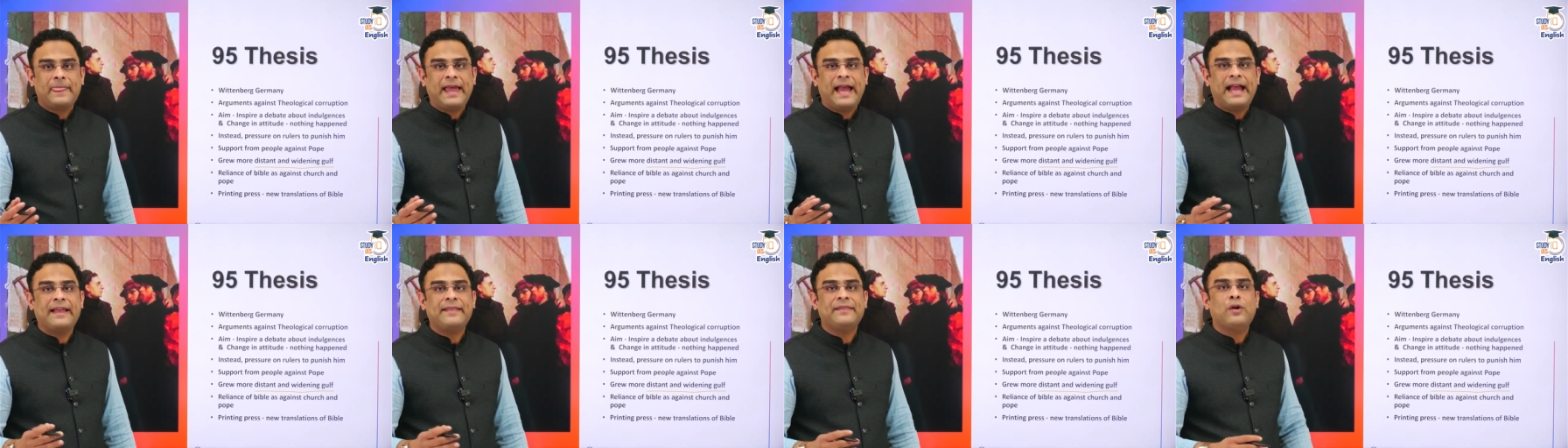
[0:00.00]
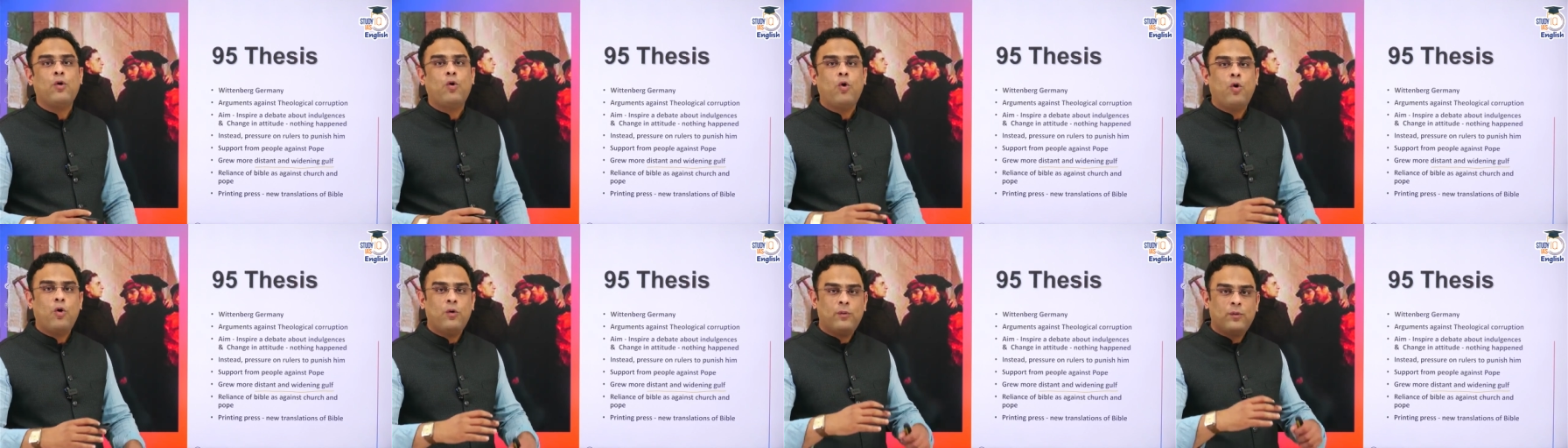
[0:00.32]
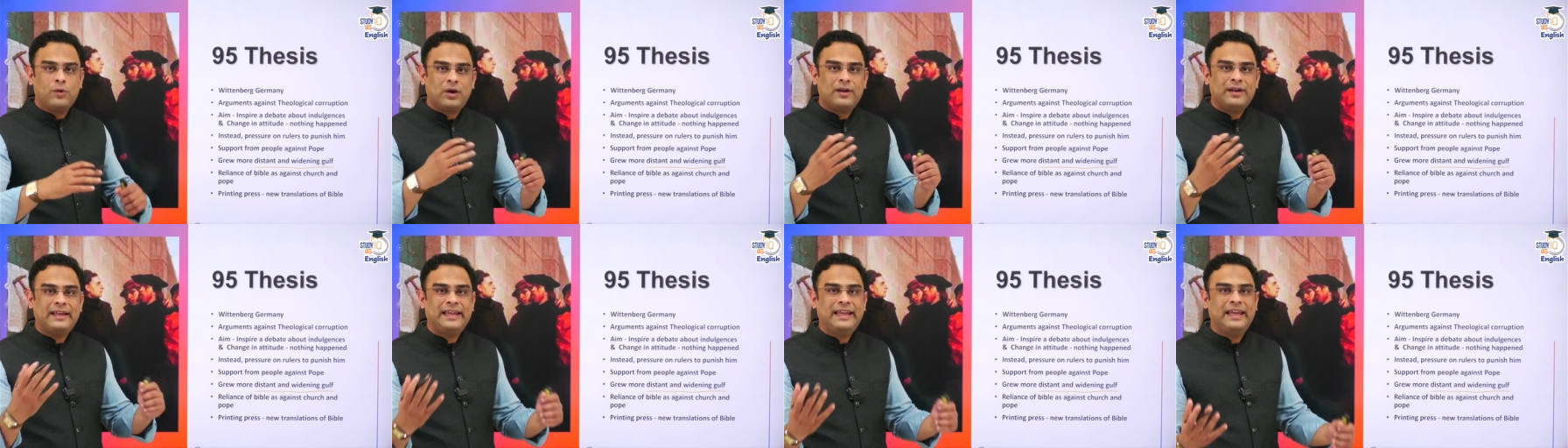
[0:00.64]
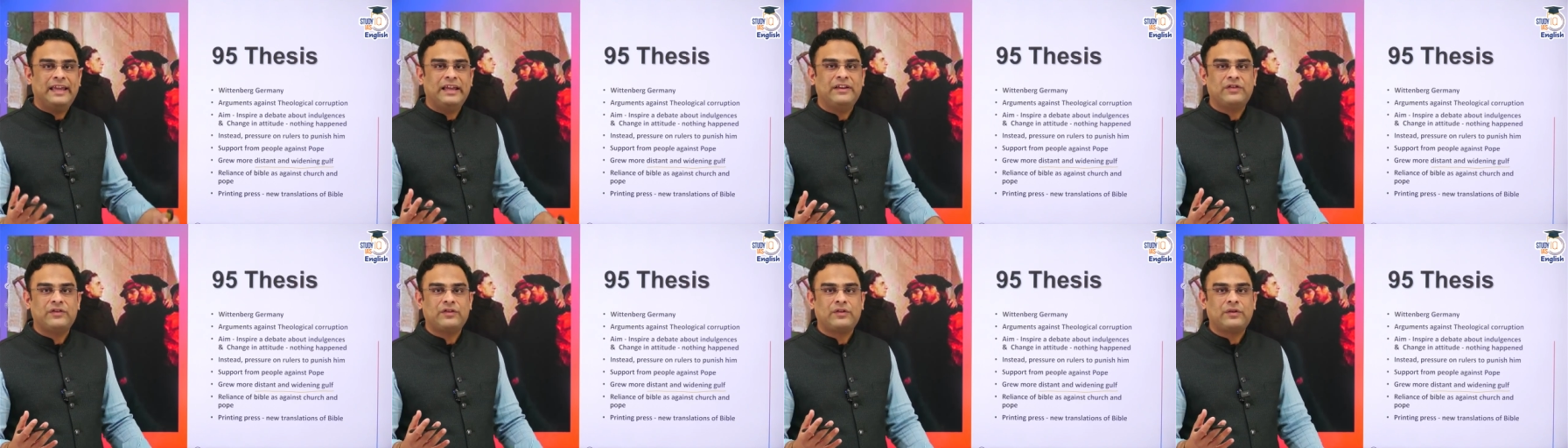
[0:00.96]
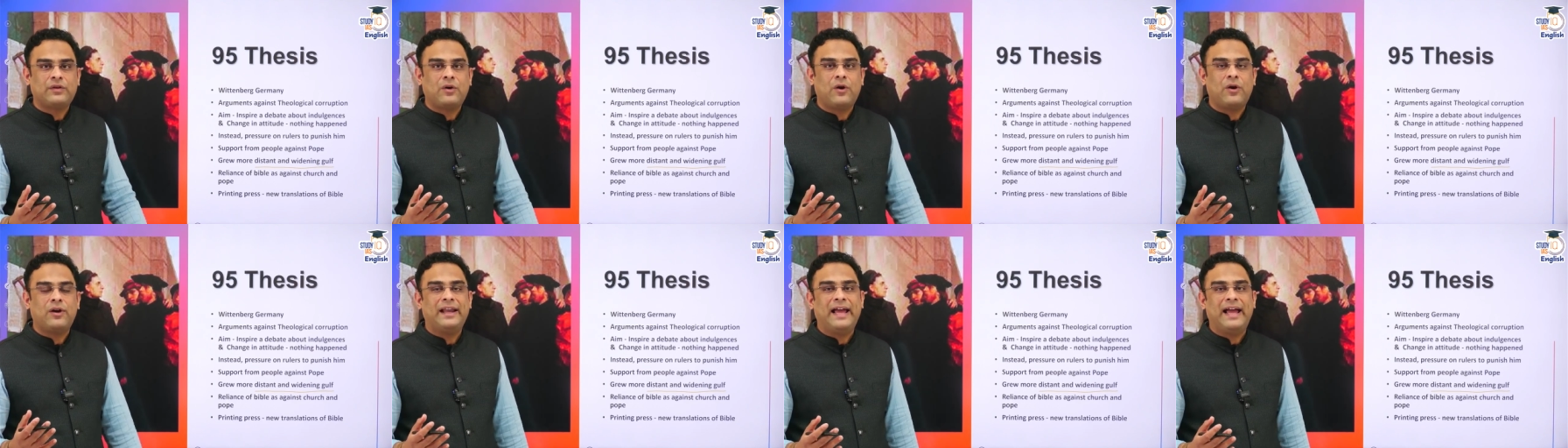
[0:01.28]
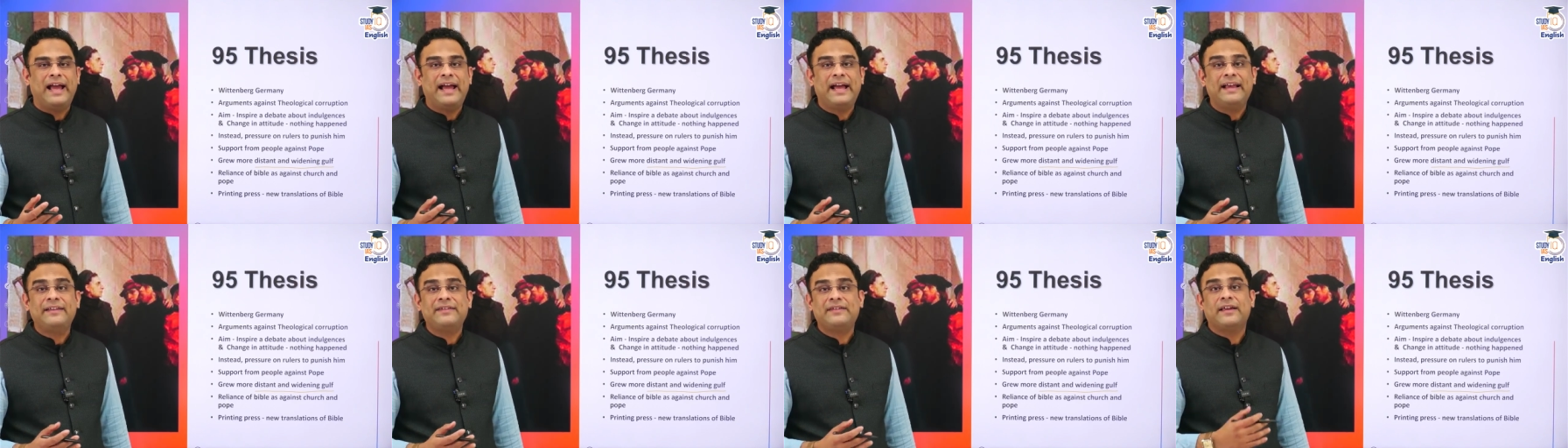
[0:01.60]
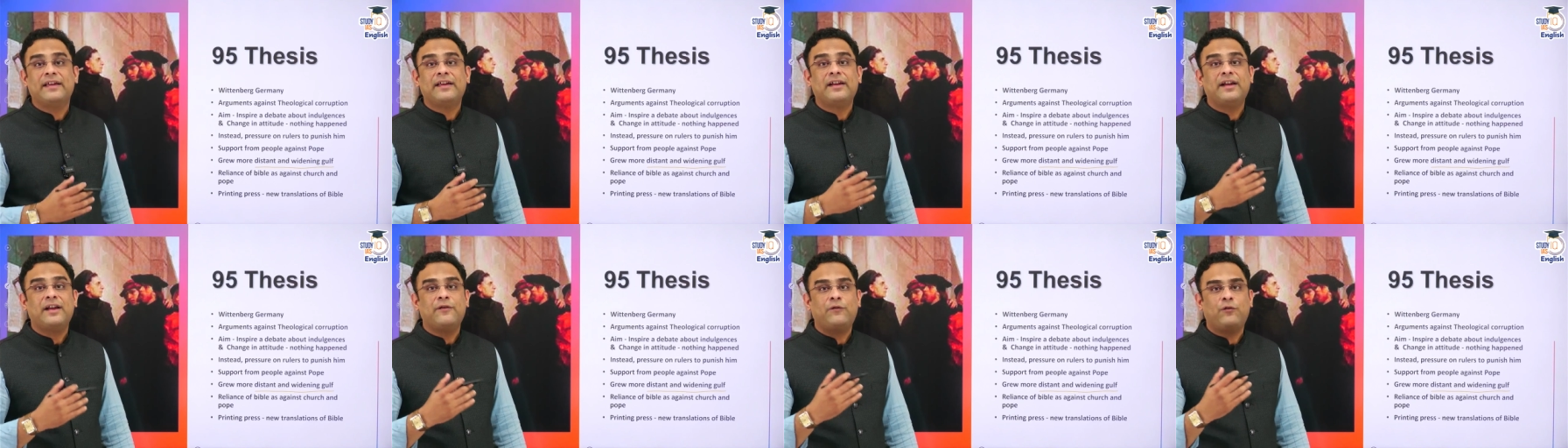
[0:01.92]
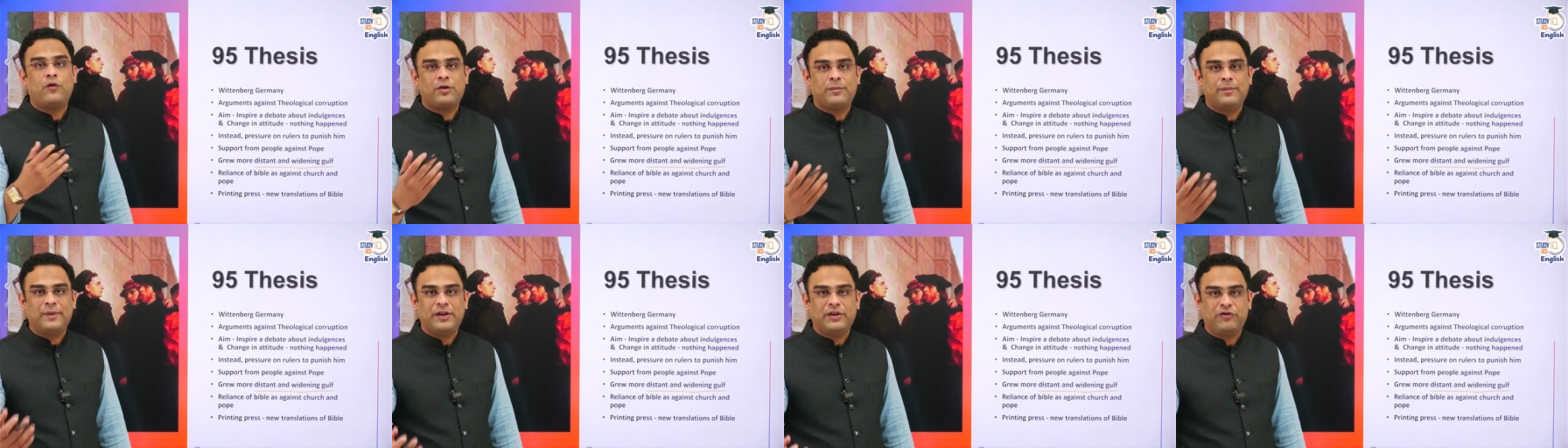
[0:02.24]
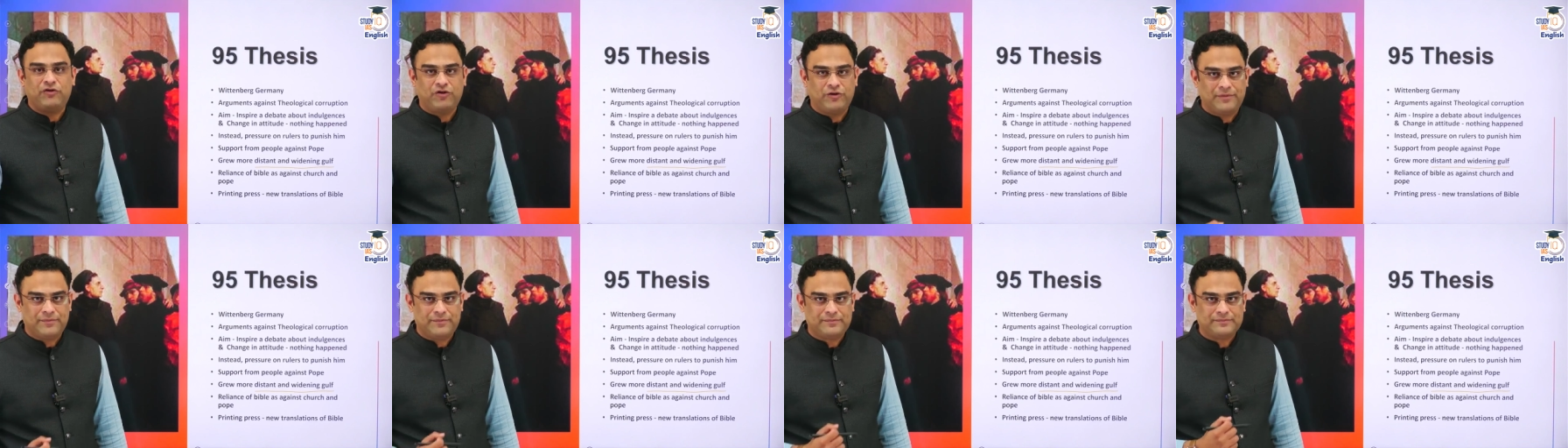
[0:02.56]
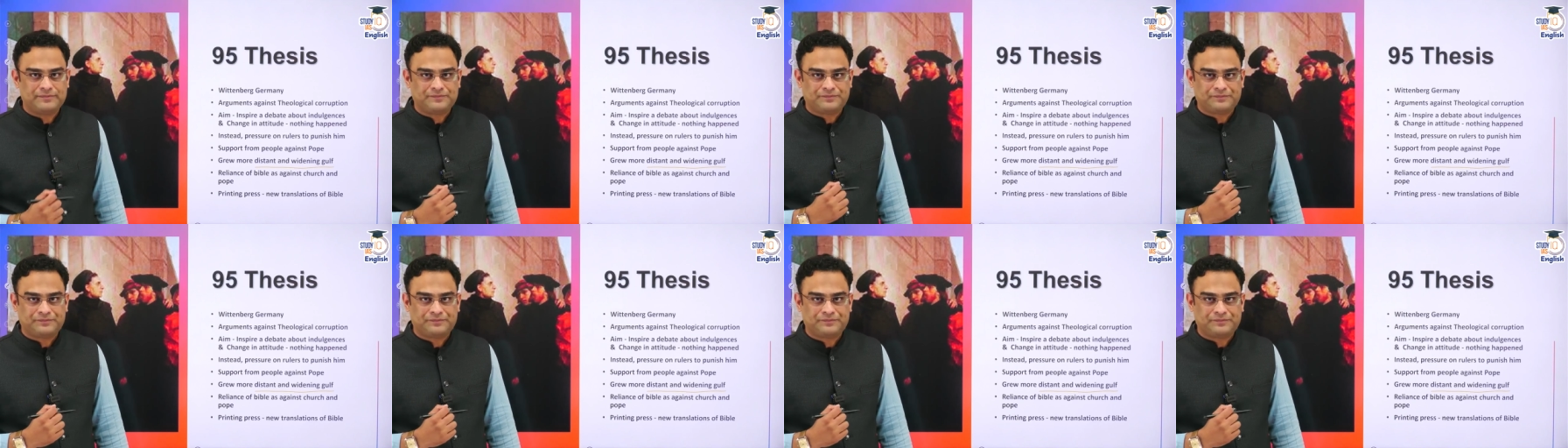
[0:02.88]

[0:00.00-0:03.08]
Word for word: and the overall age is called as Reformation.